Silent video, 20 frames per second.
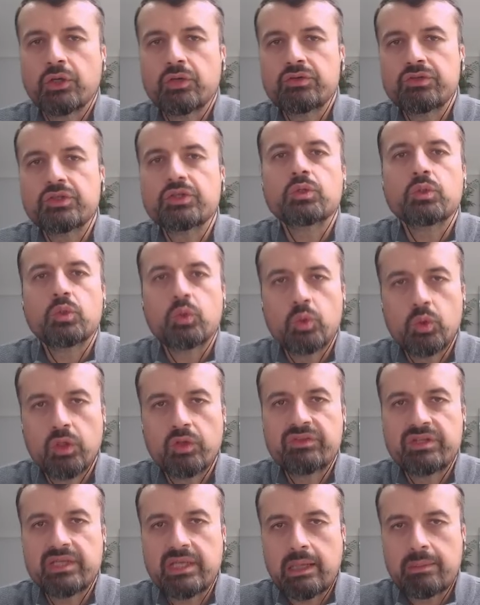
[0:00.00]
shows you all
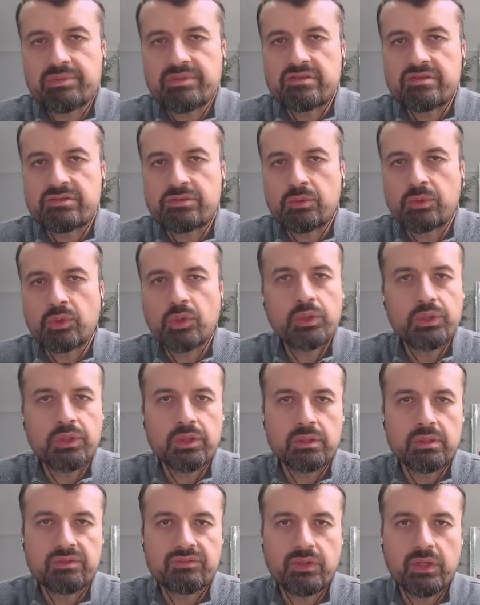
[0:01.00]
of the apps installed on
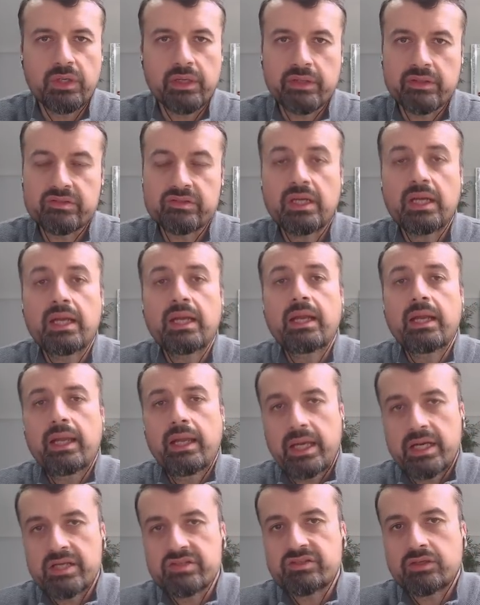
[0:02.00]
your device
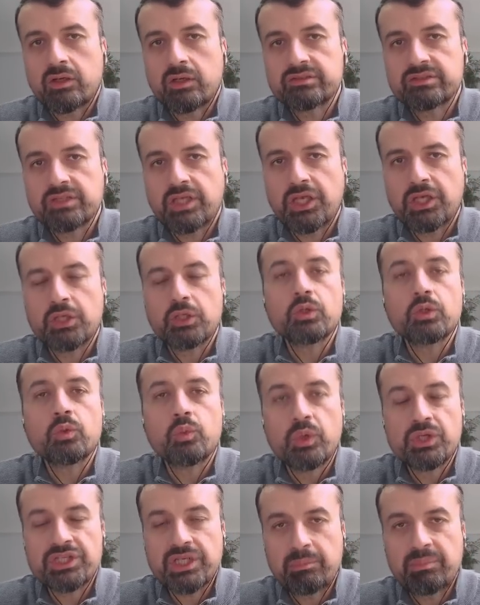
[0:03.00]
and it's asking you
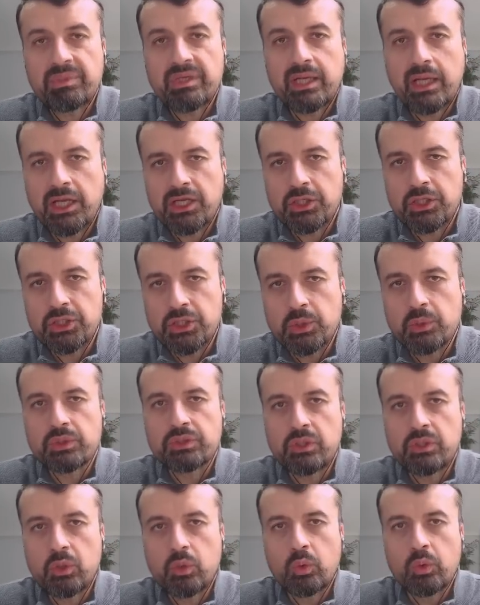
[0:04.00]
which application do you want
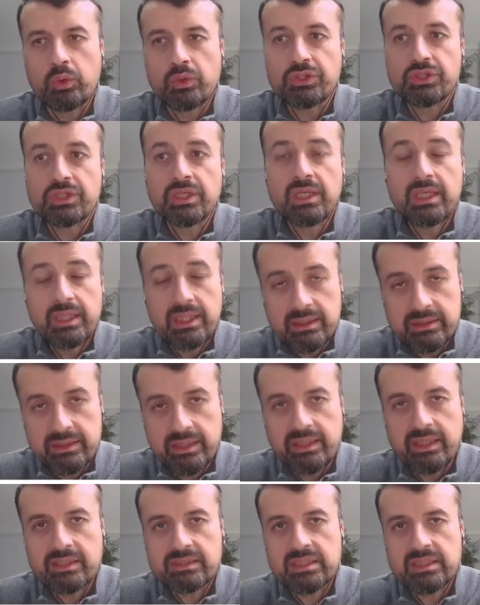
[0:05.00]
to launch the
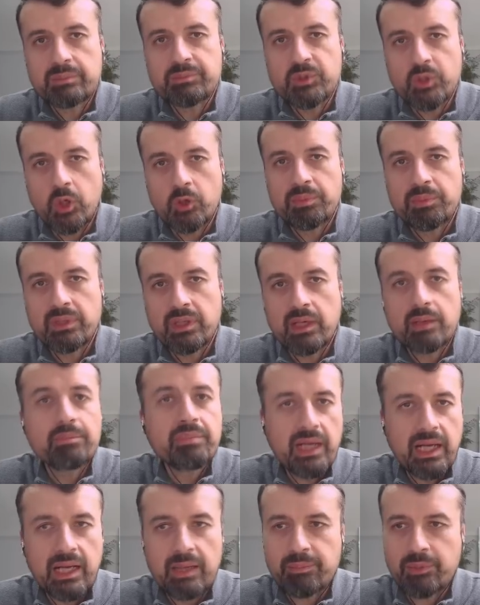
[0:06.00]
next time you open
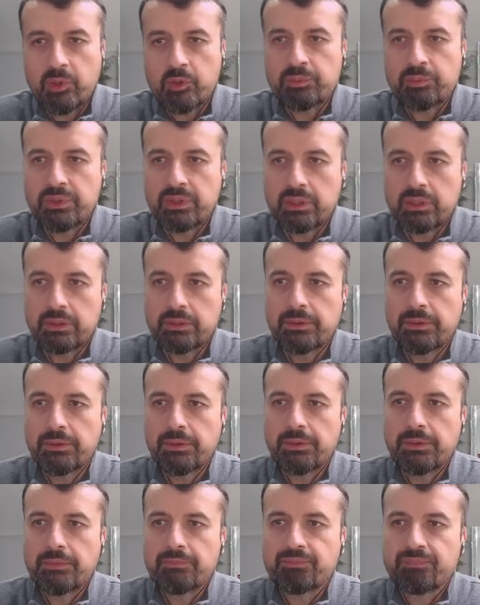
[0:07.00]
up App Opener.
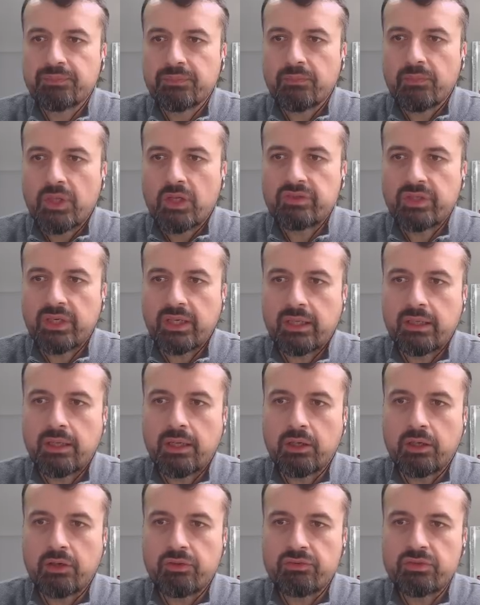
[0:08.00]
So I can
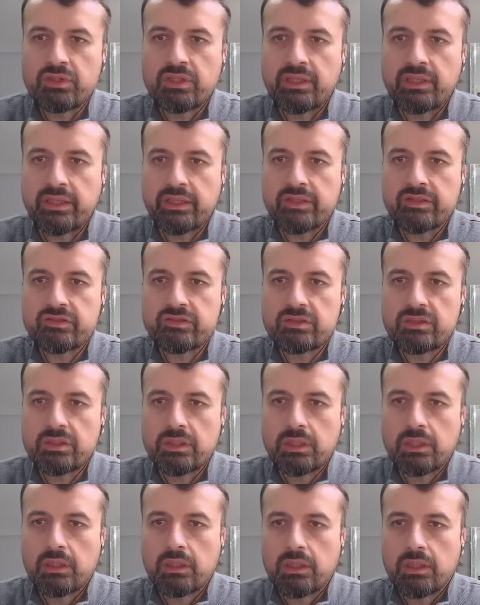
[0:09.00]
now go through the list.
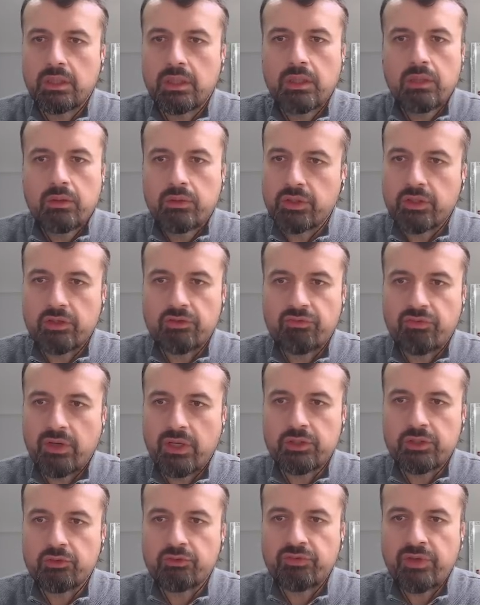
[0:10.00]
You can
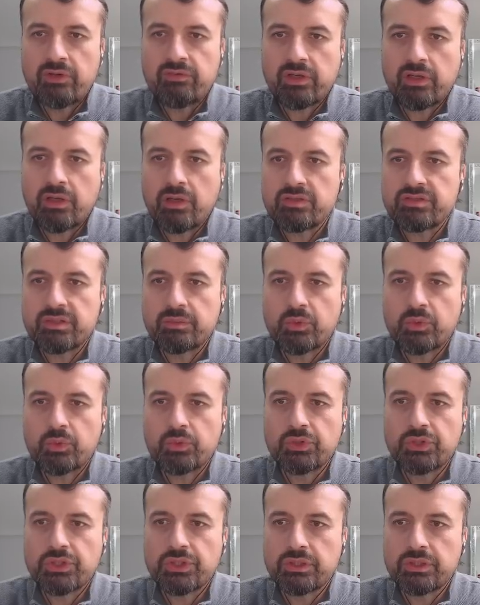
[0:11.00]
find your favorite custom
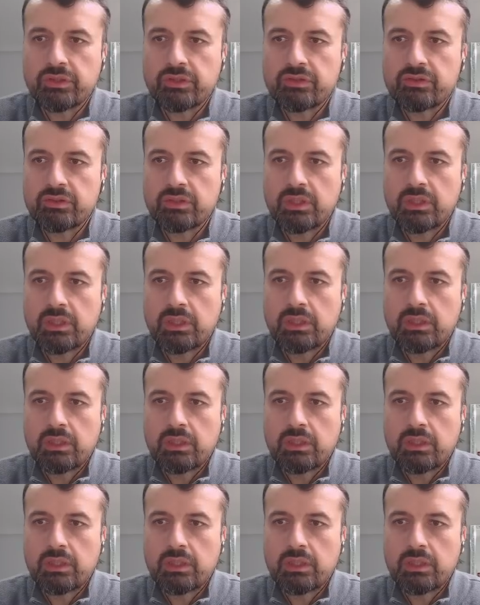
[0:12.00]
launchers,